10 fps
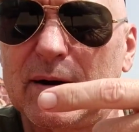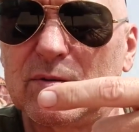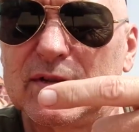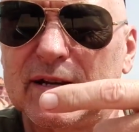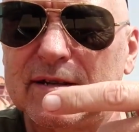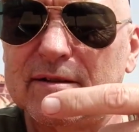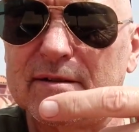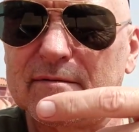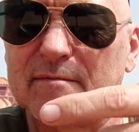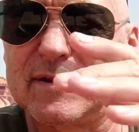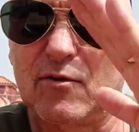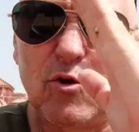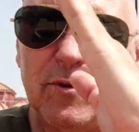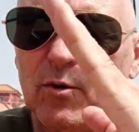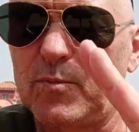out and
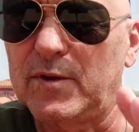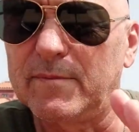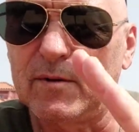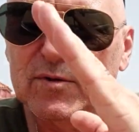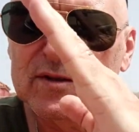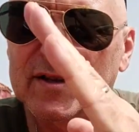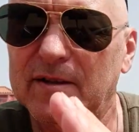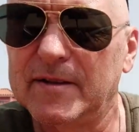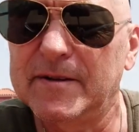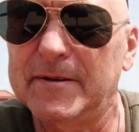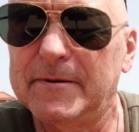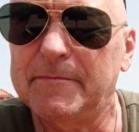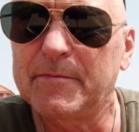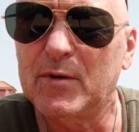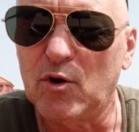coming up with the most
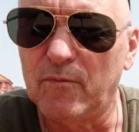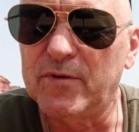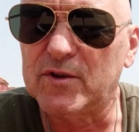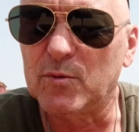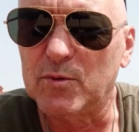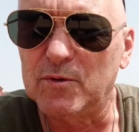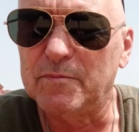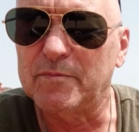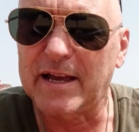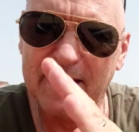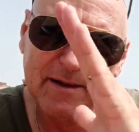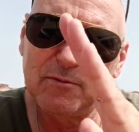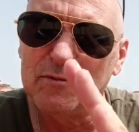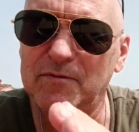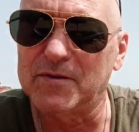comfortable
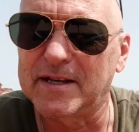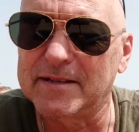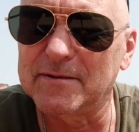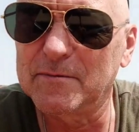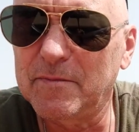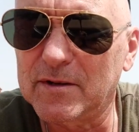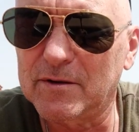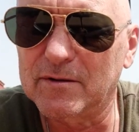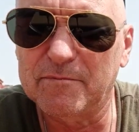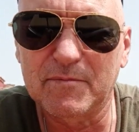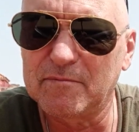angle for the handle. A lot of